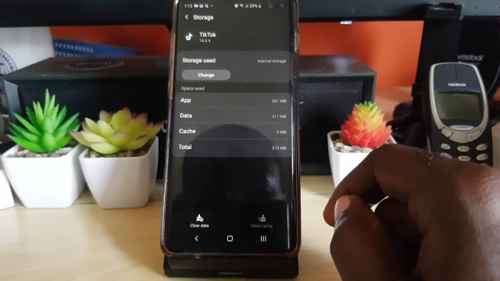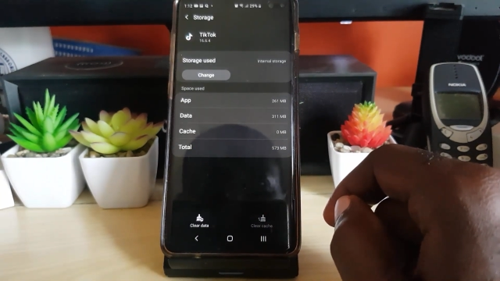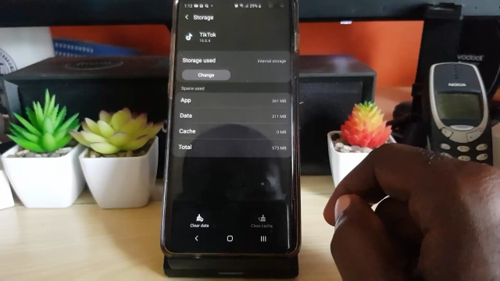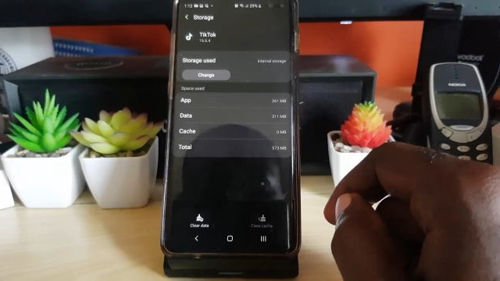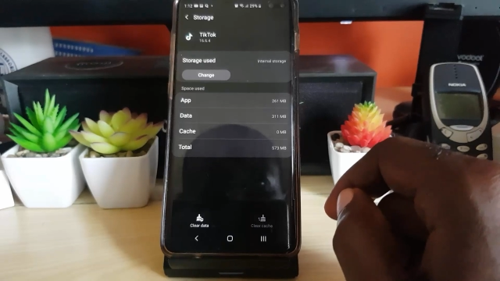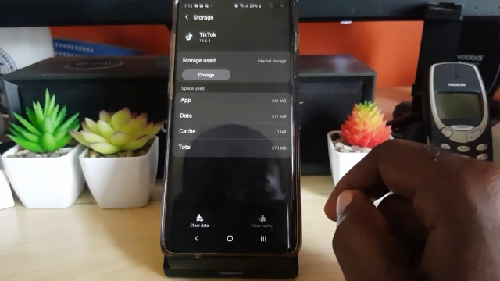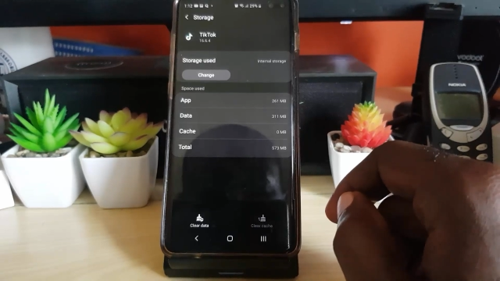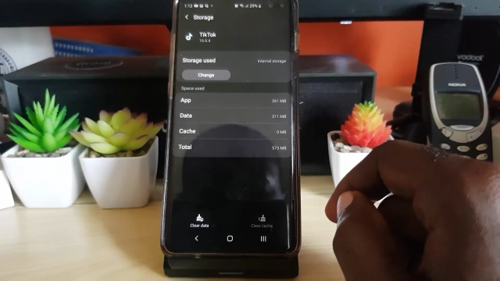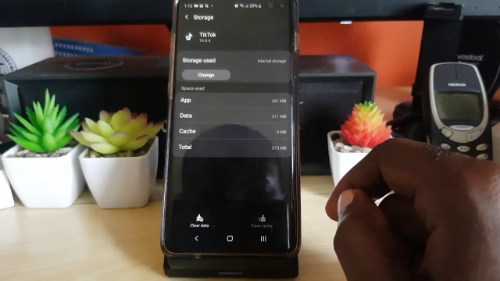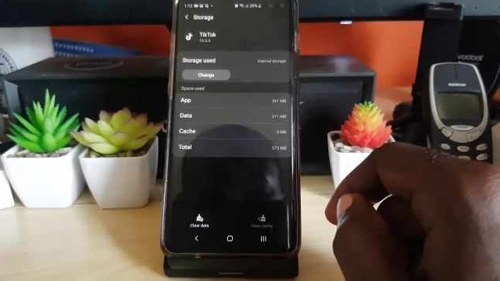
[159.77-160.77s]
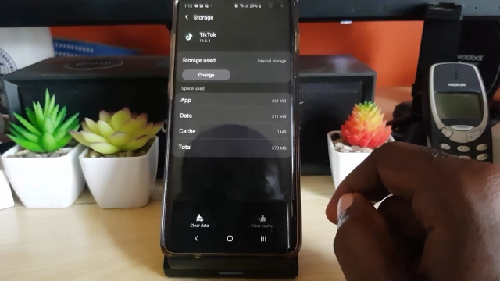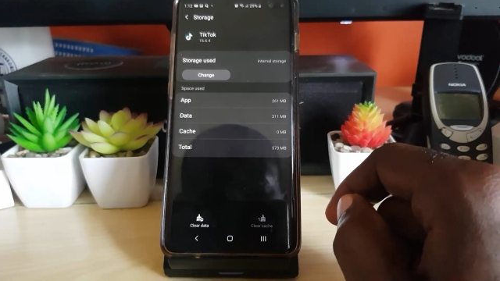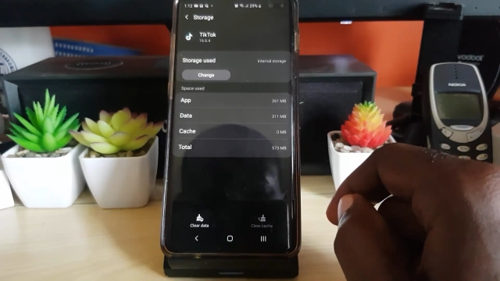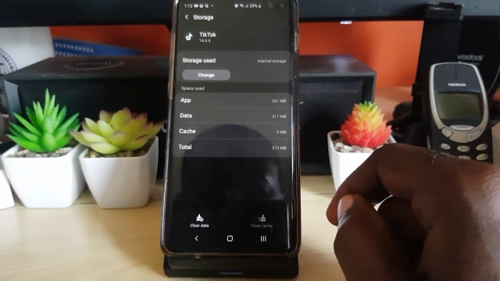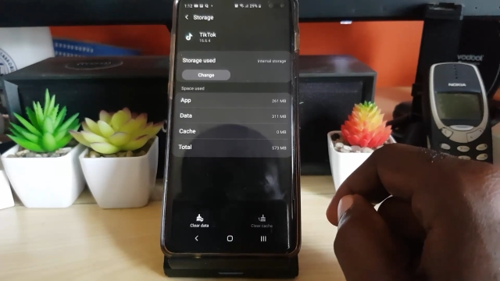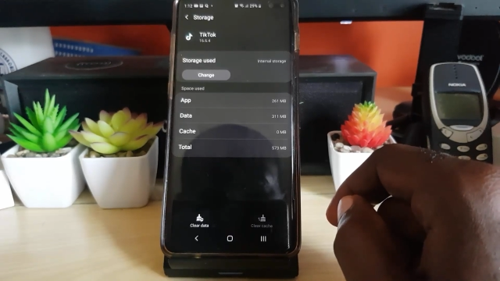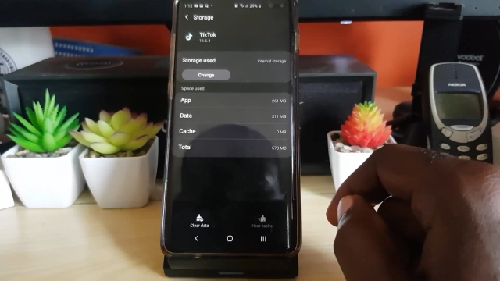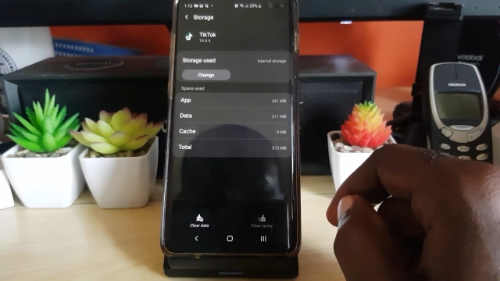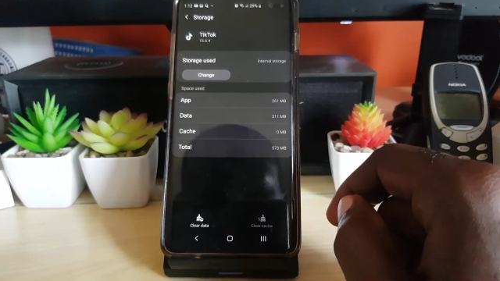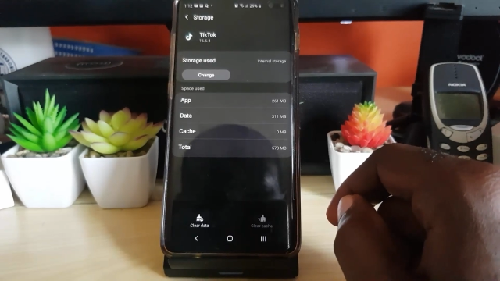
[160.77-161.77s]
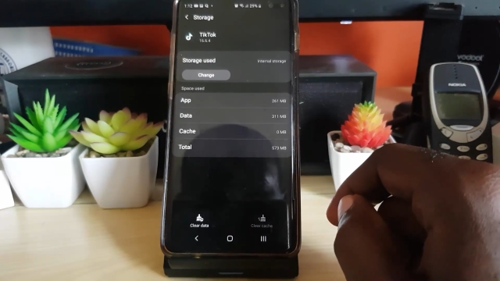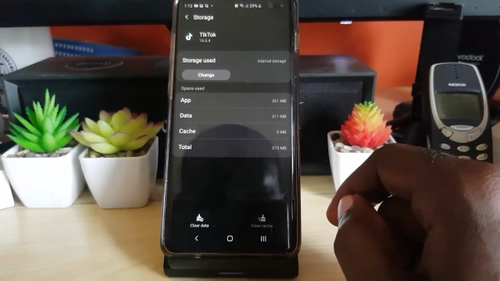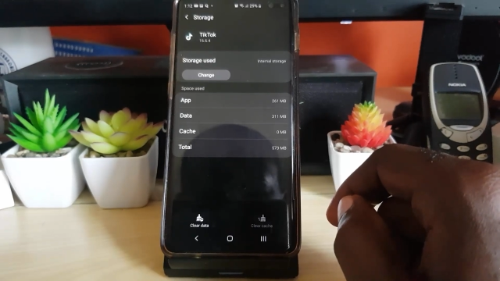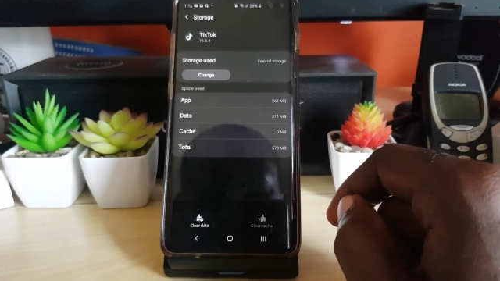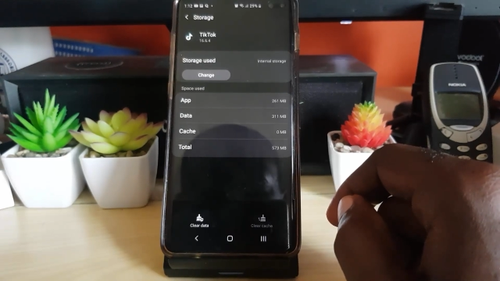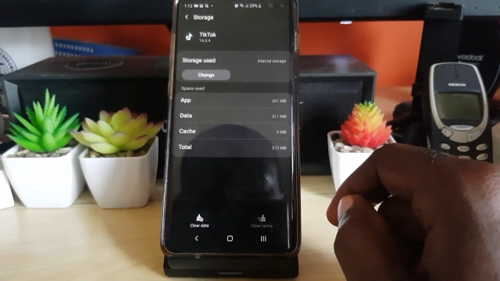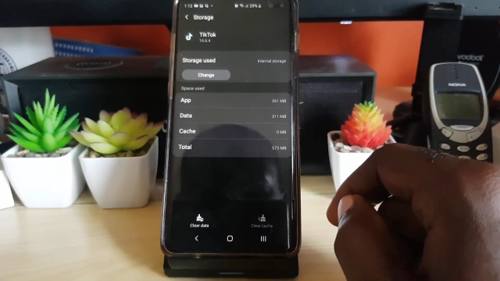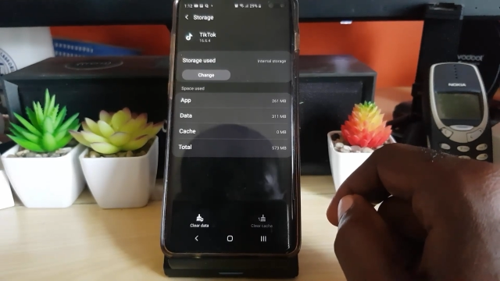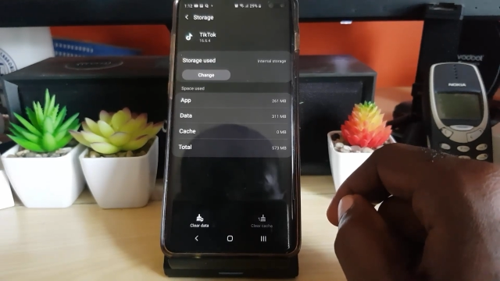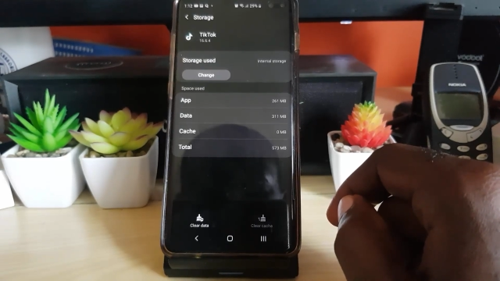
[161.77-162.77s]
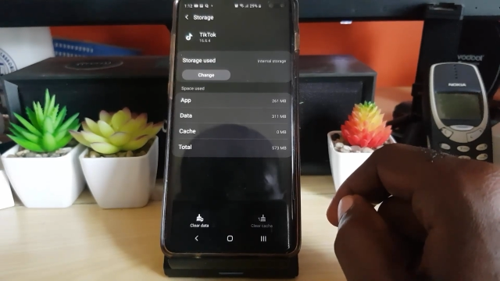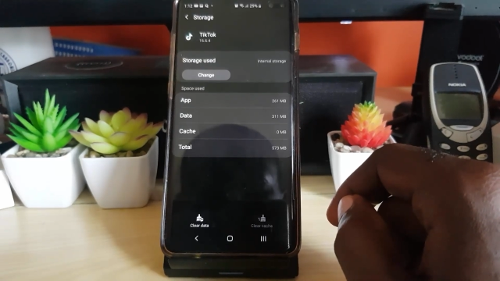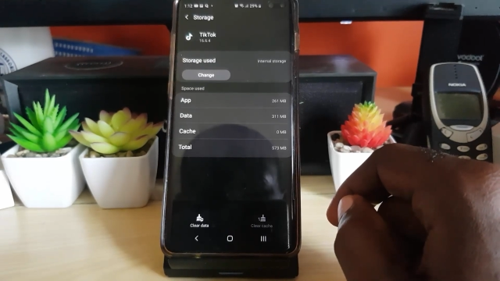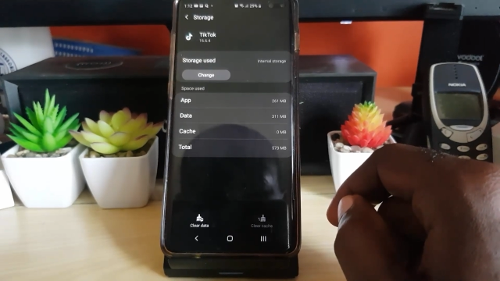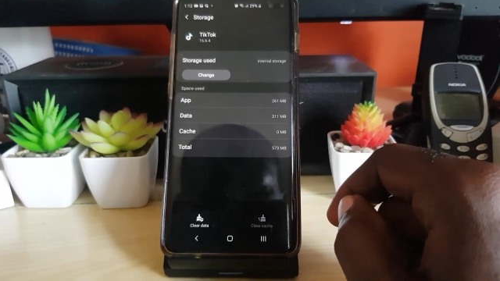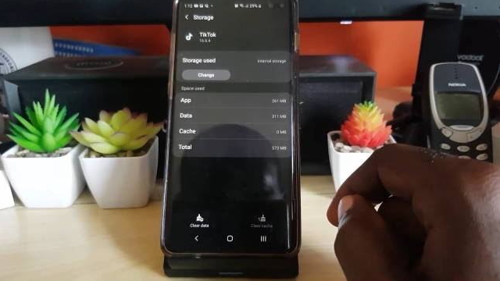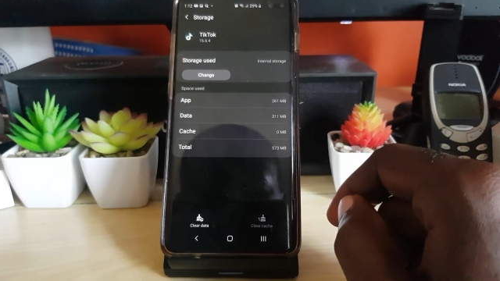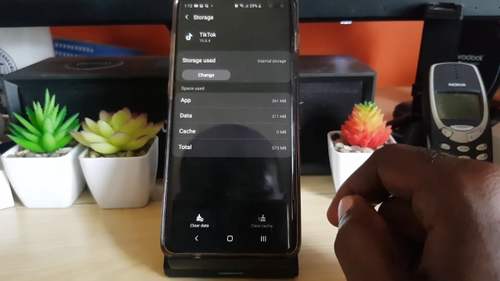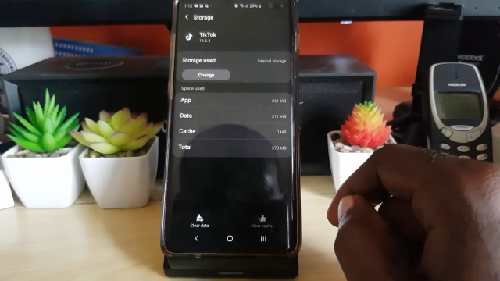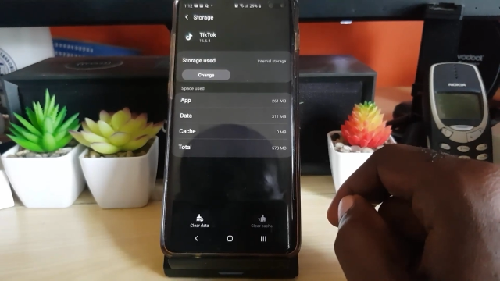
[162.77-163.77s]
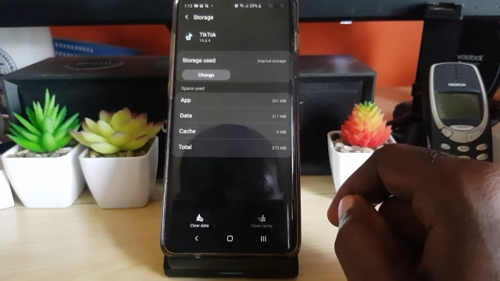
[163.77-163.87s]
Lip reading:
(no speaker visible)